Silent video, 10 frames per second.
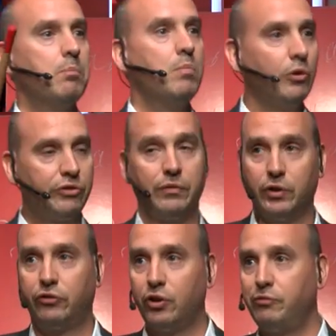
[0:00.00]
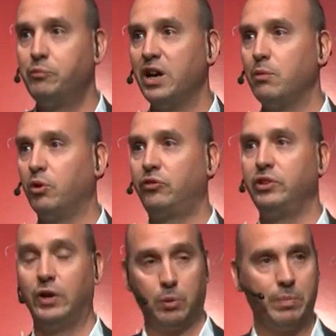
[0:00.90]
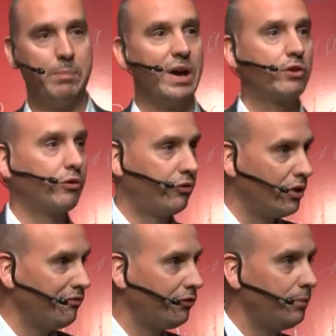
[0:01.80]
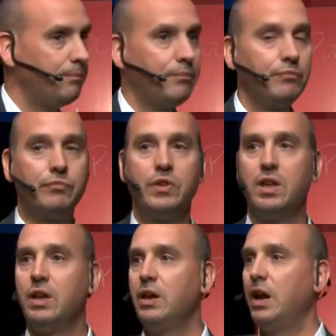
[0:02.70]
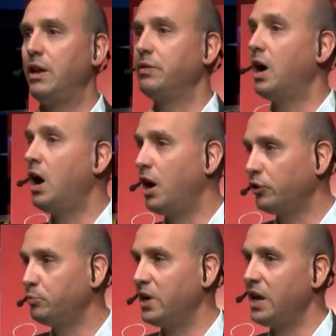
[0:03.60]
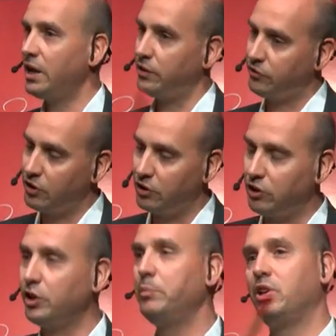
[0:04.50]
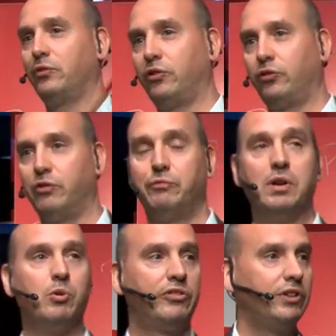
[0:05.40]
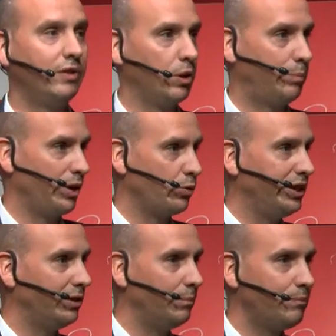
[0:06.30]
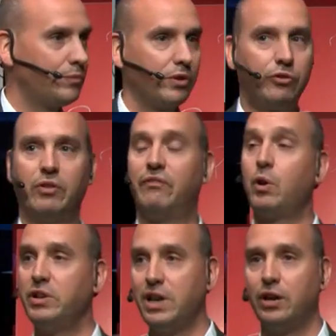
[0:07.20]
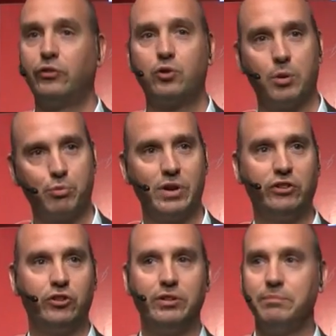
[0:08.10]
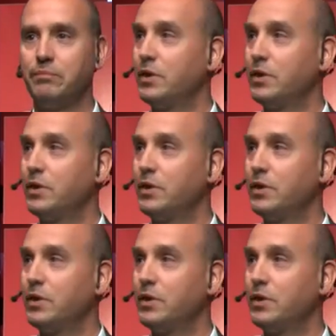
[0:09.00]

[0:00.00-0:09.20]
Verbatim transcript: most of the software was developed by Microsoft, and the hardware and a little bit of the software was developed by Riedel. So very nice cooperation.